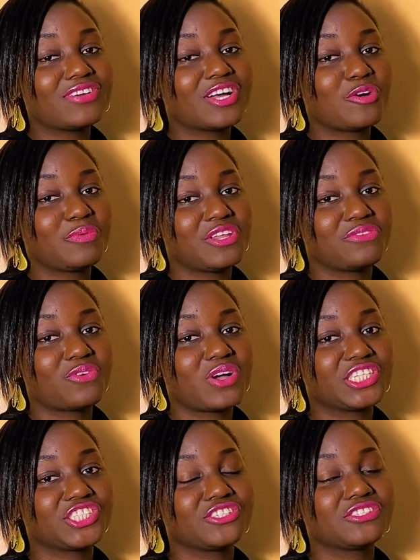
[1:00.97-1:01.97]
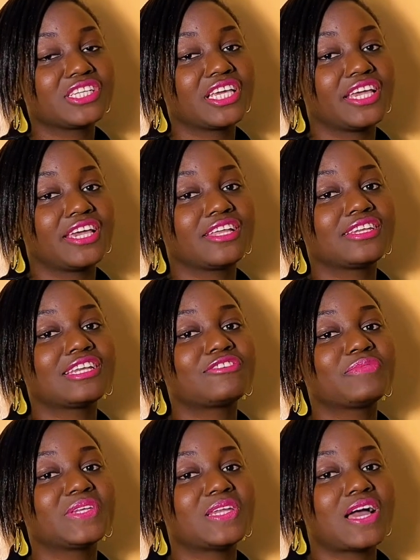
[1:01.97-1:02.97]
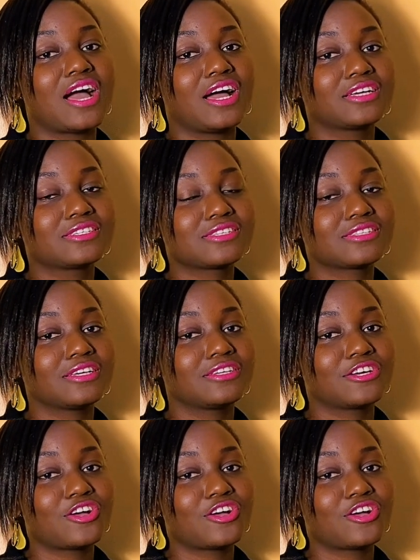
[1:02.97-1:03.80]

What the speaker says: a couple of questions here that have been asked in the